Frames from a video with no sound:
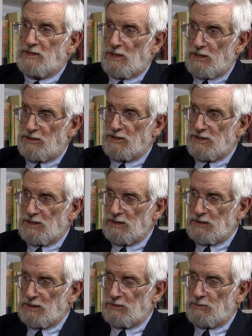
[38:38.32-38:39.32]

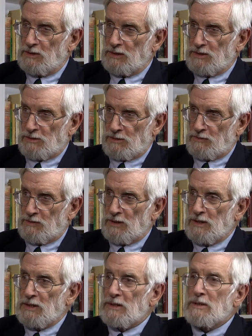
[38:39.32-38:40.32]
agency is really sort of
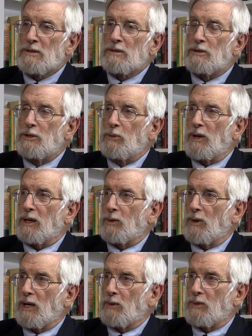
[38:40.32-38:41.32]
doing
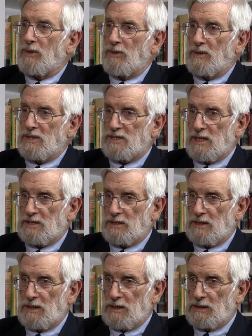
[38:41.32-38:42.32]
away with the
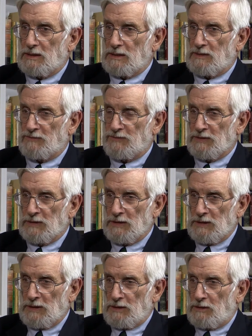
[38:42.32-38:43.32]
necessity of
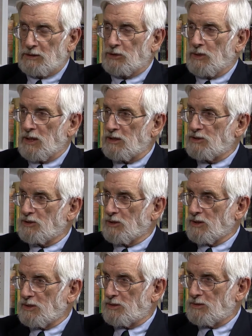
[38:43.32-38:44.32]
a grand
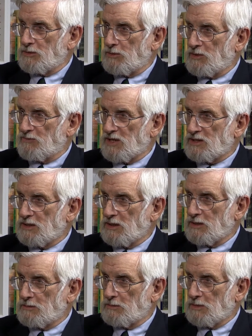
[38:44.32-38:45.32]
jury to
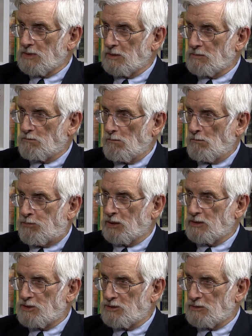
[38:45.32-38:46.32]
investigate
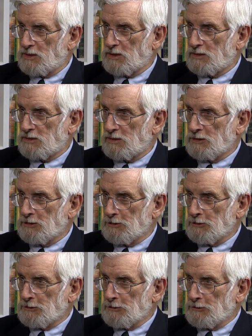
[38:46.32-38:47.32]
police shootings.
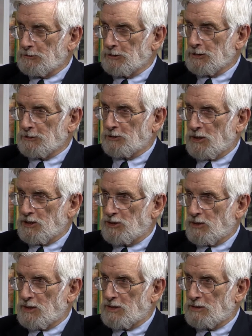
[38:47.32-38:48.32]
Grand
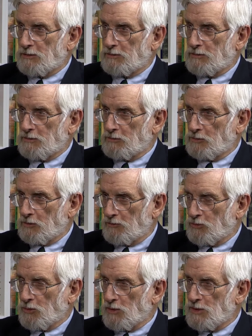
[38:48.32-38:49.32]
juries are, of
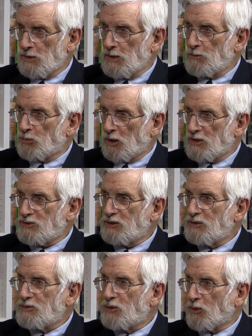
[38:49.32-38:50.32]
course,
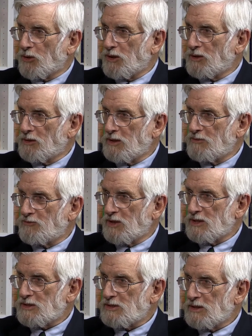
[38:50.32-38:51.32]
prosecutorial
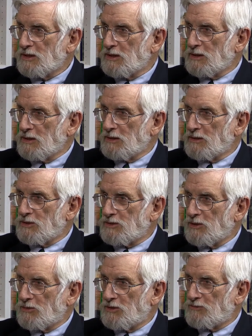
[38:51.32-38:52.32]
events. There's
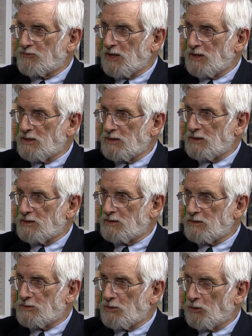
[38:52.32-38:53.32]
no defendant.
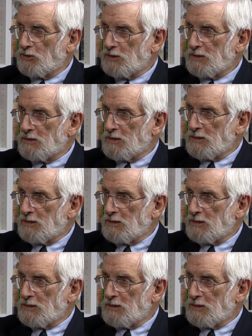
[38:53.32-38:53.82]
There's only